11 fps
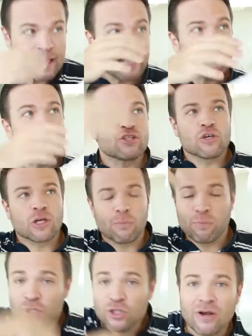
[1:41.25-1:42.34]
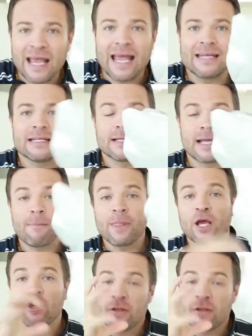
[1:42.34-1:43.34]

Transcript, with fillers: That means you can put your hand in there.